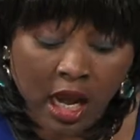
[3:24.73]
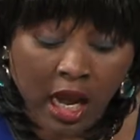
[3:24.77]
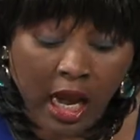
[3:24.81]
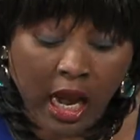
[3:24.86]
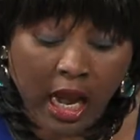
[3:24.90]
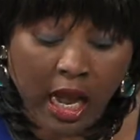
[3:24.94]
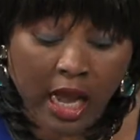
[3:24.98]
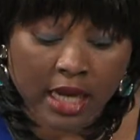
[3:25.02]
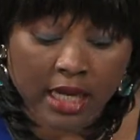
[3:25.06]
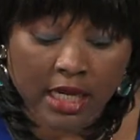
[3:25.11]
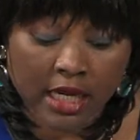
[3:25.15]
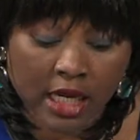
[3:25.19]

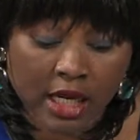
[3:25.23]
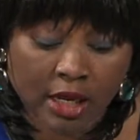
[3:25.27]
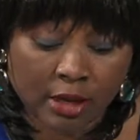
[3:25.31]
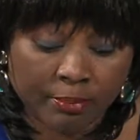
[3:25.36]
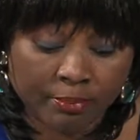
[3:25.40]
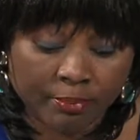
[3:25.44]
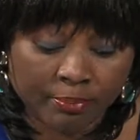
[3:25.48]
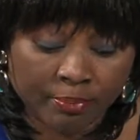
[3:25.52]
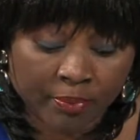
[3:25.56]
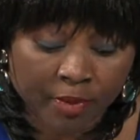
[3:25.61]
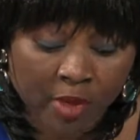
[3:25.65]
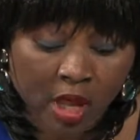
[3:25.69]
And
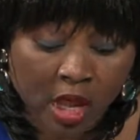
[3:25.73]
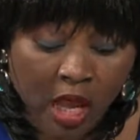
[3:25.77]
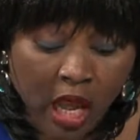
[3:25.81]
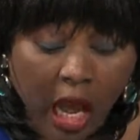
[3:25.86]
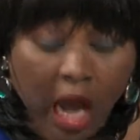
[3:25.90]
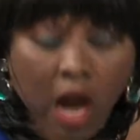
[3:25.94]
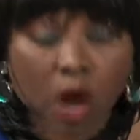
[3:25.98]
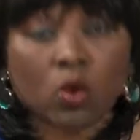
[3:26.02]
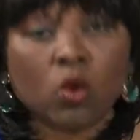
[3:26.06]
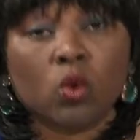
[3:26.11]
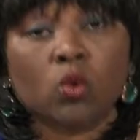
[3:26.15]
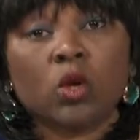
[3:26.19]
um,
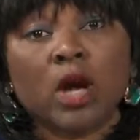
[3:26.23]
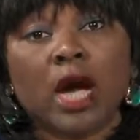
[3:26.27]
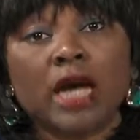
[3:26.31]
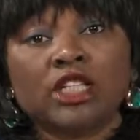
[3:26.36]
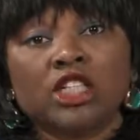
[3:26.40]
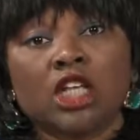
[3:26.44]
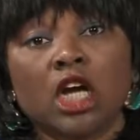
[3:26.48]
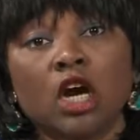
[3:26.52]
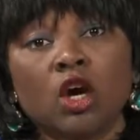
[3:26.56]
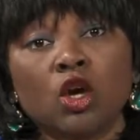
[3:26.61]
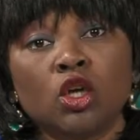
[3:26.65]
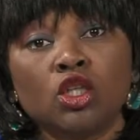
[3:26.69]
I'll, I
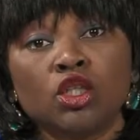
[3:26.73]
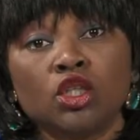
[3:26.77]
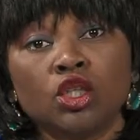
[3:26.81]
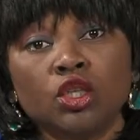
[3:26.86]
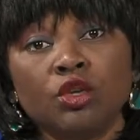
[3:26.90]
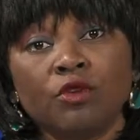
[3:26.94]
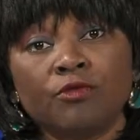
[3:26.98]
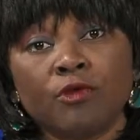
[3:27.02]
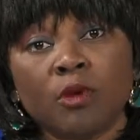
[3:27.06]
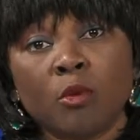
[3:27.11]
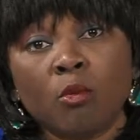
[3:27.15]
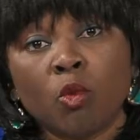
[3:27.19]
shall
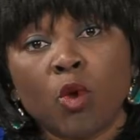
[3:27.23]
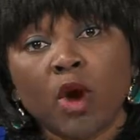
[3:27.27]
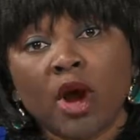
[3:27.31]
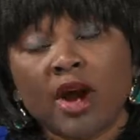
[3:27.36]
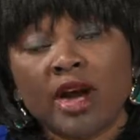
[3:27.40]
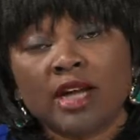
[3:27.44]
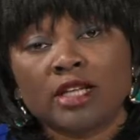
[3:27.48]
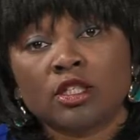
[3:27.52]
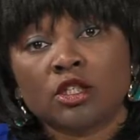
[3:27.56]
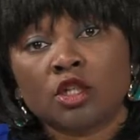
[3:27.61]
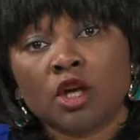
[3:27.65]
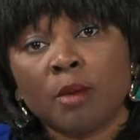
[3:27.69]
continue from where
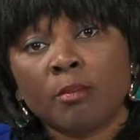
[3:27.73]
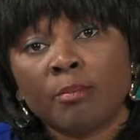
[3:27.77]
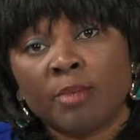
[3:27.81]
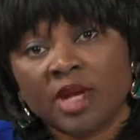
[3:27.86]
I stopped.